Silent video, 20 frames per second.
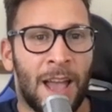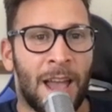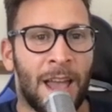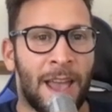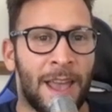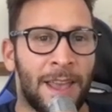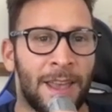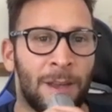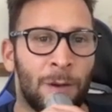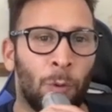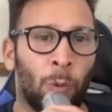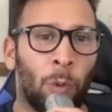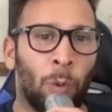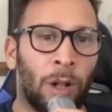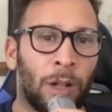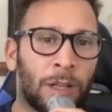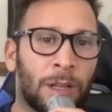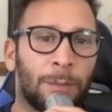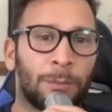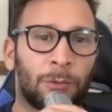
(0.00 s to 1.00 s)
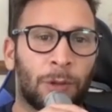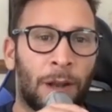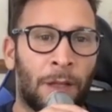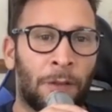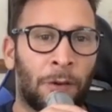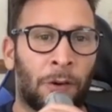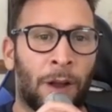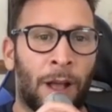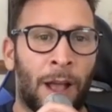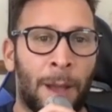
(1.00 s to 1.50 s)
Hey, welcome to
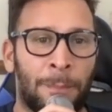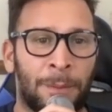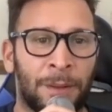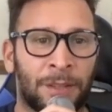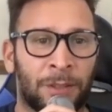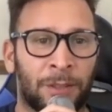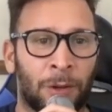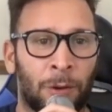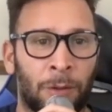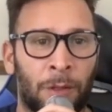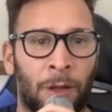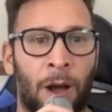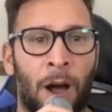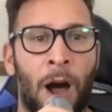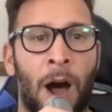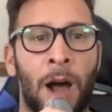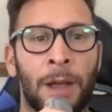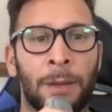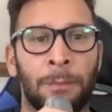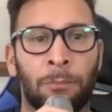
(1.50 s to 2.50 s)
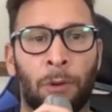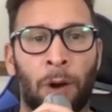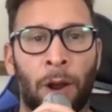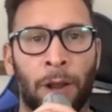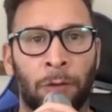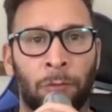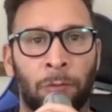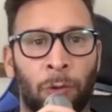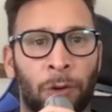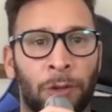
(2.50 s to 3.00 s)
another episode. I'm
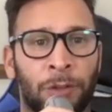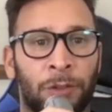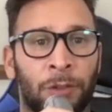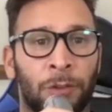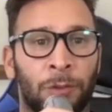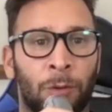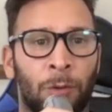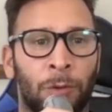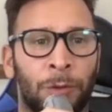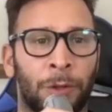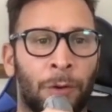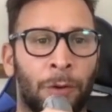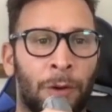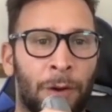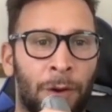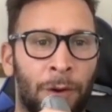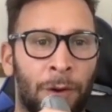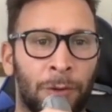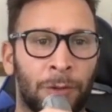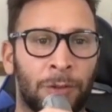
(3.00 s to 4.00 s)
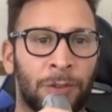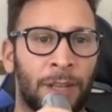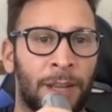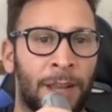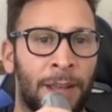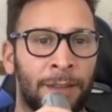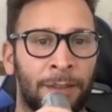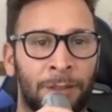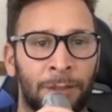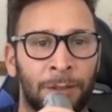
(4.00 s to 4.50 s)
Brian Roisentul, your host,
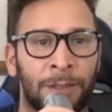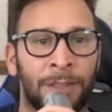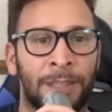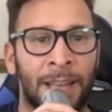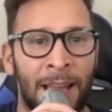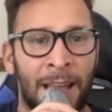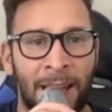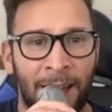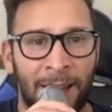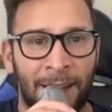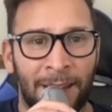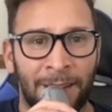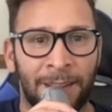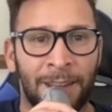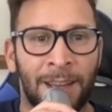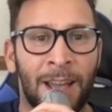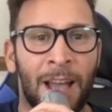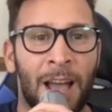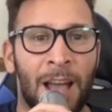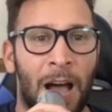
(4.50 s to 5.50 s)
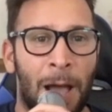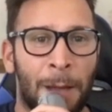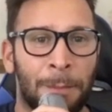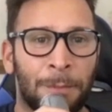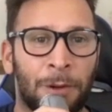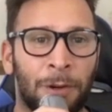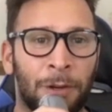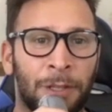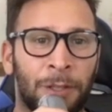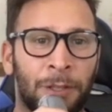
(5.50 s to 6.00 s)
and today
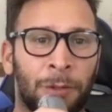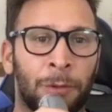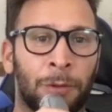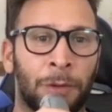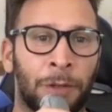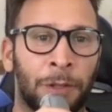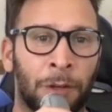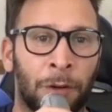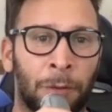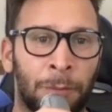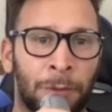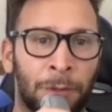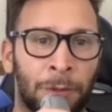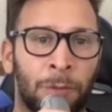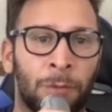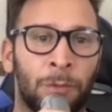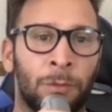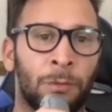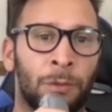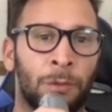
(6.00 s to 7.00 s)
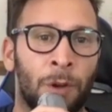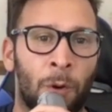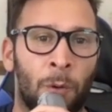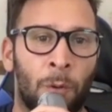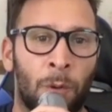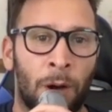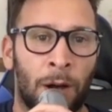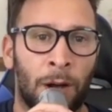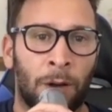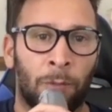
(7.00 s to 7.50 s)
I'm going to interview
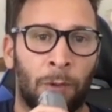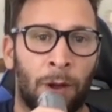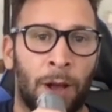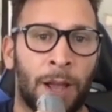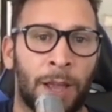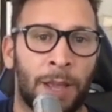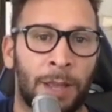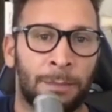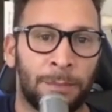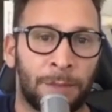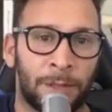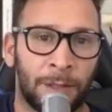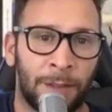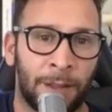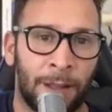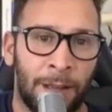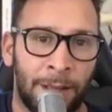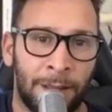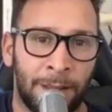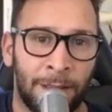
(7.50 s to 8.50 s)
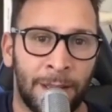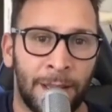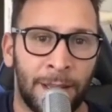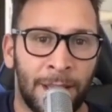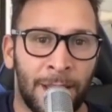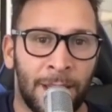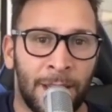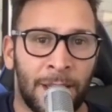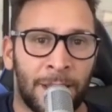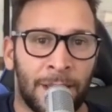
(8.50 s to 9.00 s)
Noah Rahimzadeh.
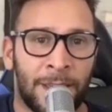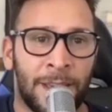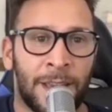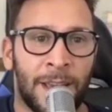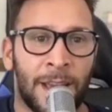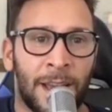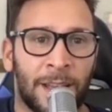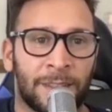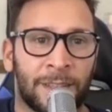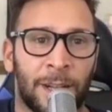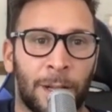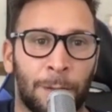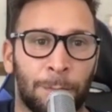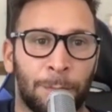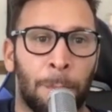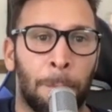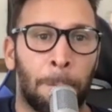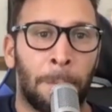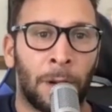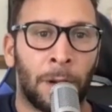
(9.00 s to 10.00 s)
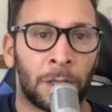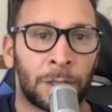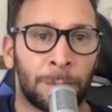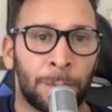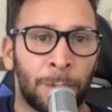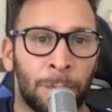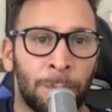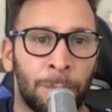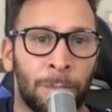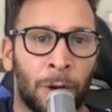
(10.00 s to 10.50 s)
He has helped
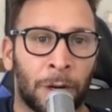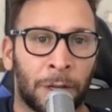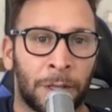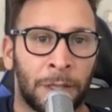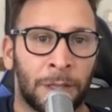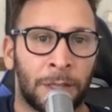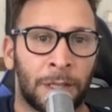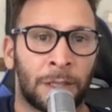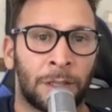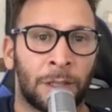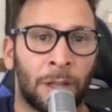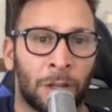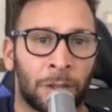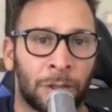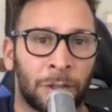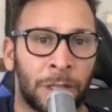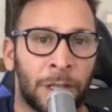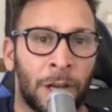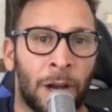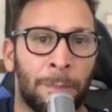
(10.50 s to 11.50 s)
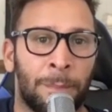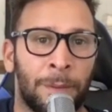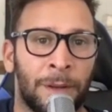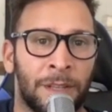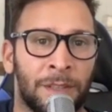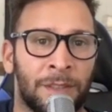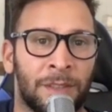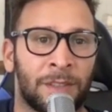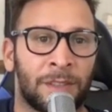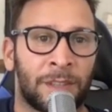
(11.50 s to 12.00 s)
multiple marketing technology
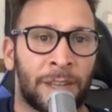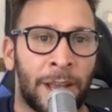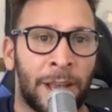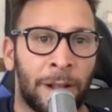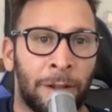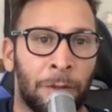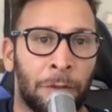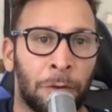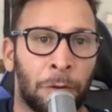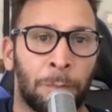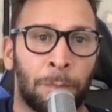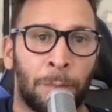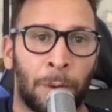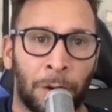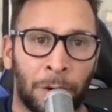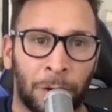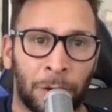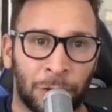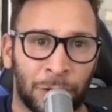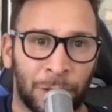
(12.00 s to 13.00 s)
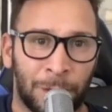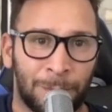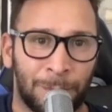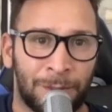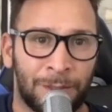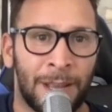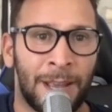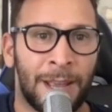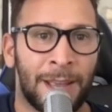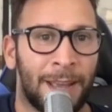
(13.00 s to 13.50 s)
companies scale through
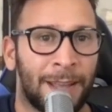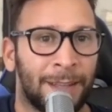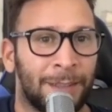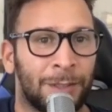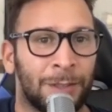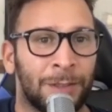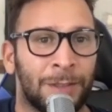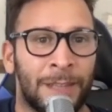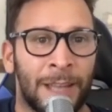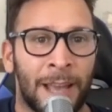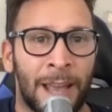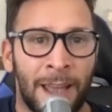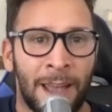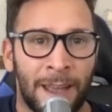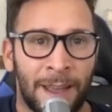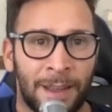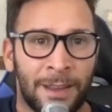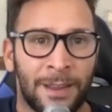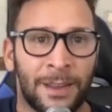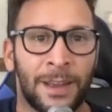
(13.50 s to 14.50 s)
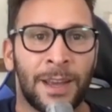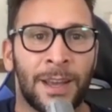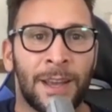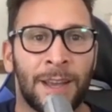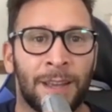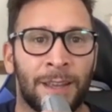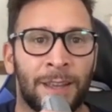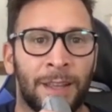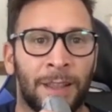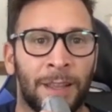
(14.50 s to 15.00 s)
partnerships, and today
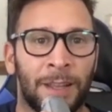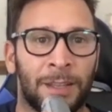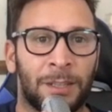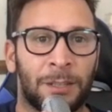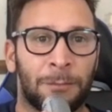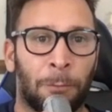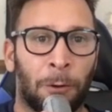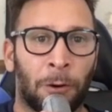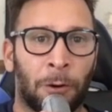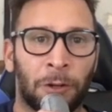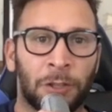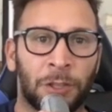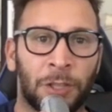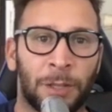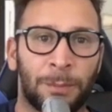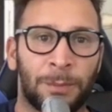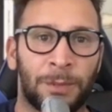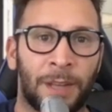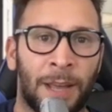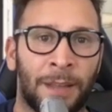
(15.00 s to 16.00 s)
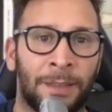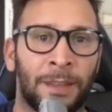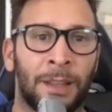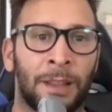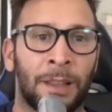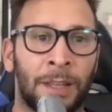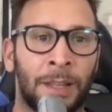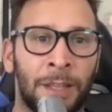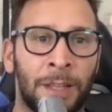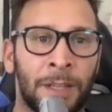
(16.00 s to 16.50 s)
he leads partnerships at the
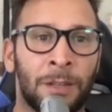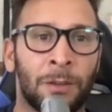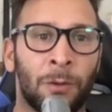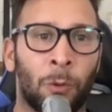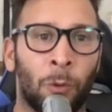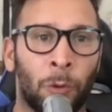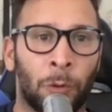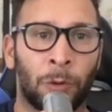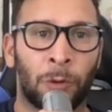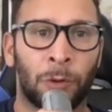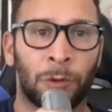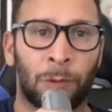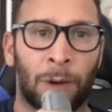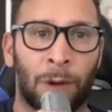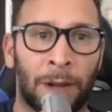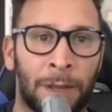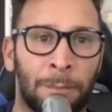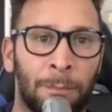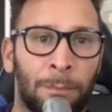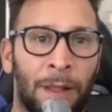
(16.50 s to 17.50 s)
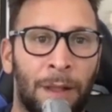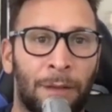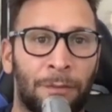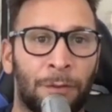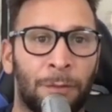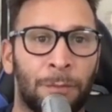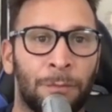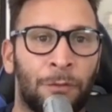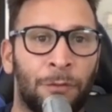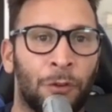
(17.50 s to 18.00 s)
leading order tracking
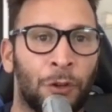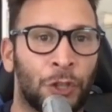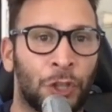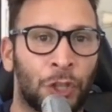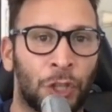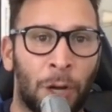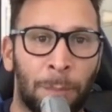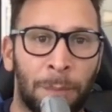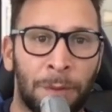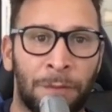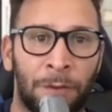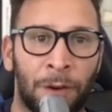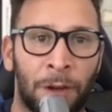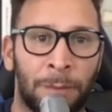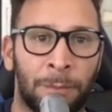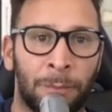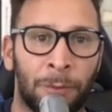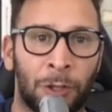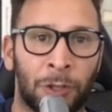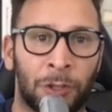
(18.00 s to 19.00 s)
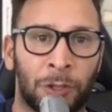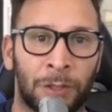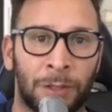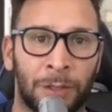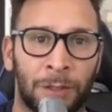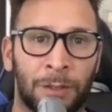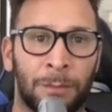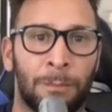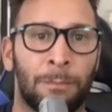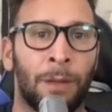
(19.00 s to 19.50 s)
platform for Shopify
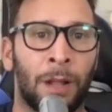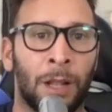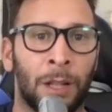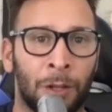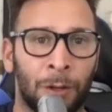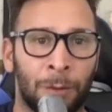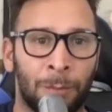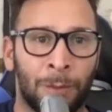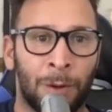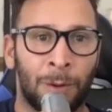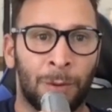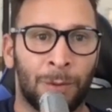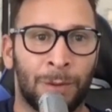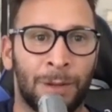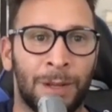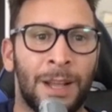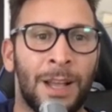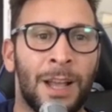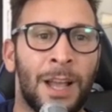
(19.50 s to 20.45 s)
merchants, Malomo.